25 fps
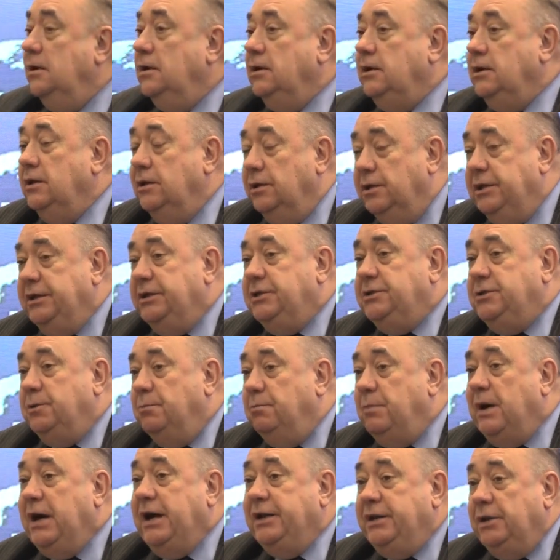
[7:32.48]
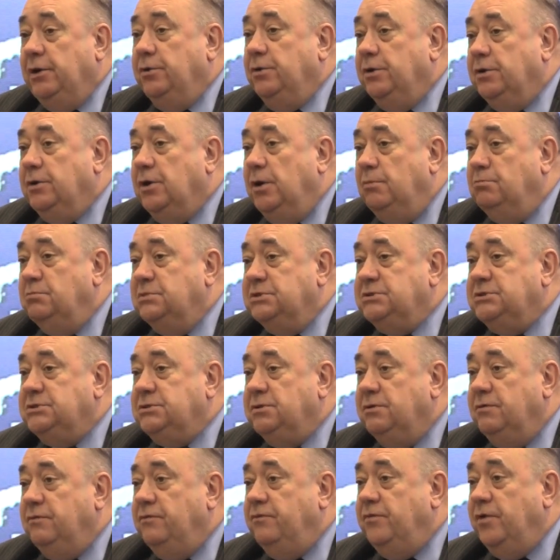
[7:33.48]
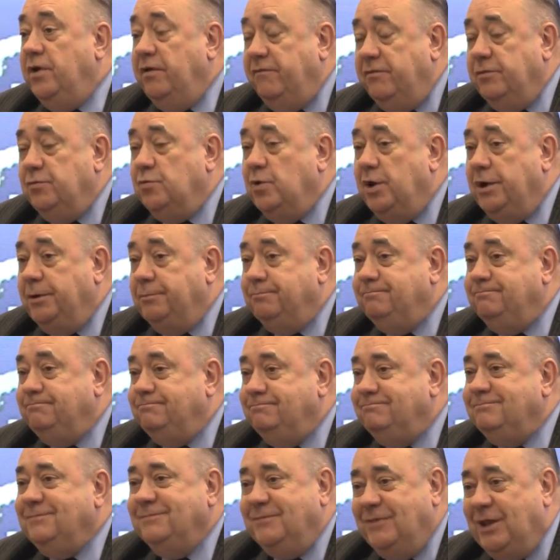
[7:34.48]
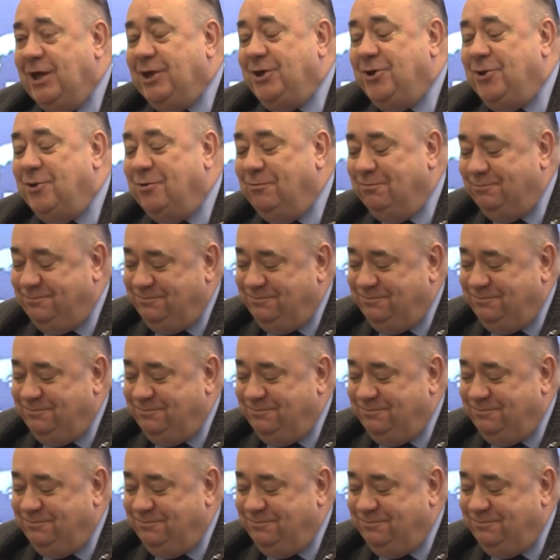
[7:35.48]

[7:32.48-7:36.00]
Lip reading: can lead to bad outcomes for everyone. Thank you.